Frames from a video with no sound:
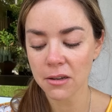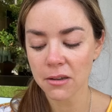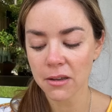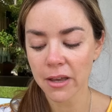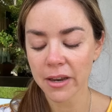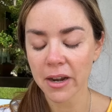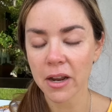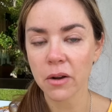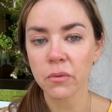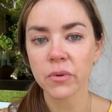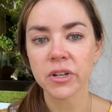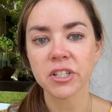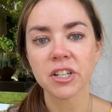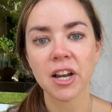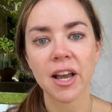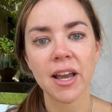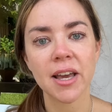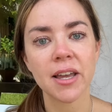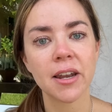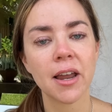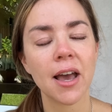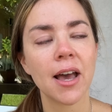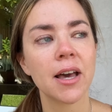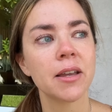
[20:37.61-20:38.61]
And I wish I
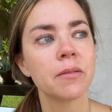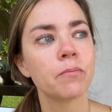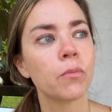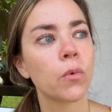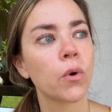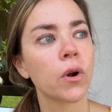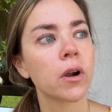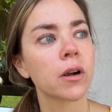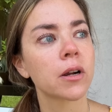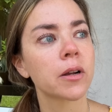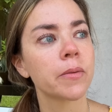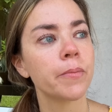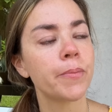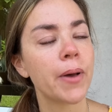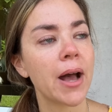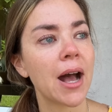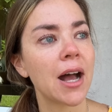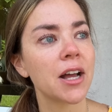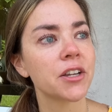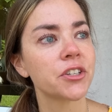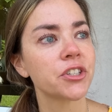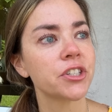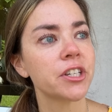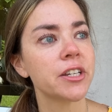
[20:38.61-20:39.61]
had had more
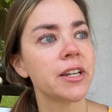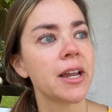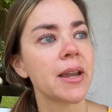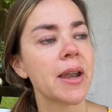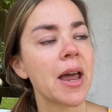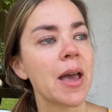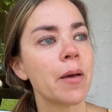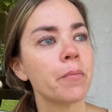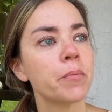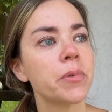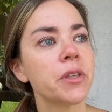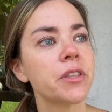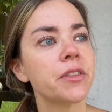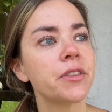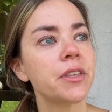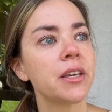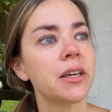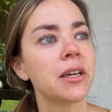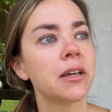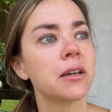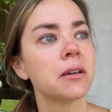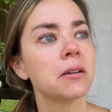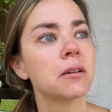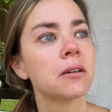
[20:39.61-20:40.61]
compassion and
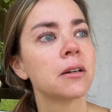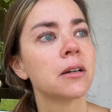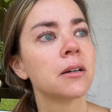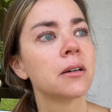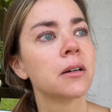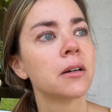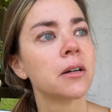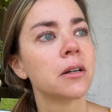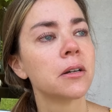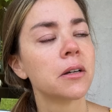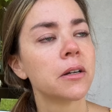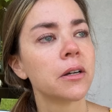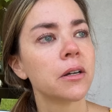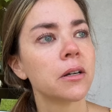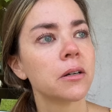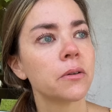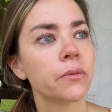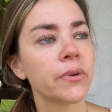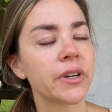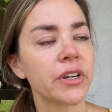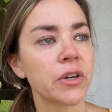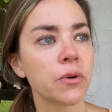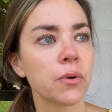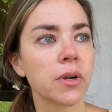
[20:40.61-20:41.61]
empathy
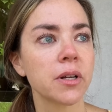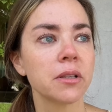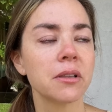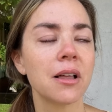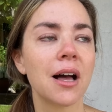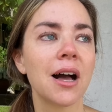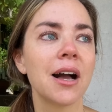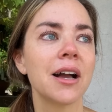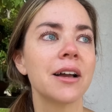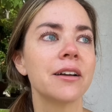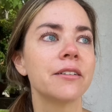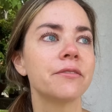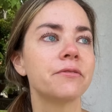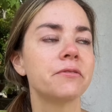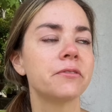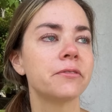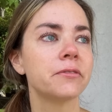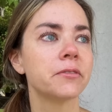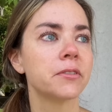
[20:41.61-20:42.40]
when you were alive.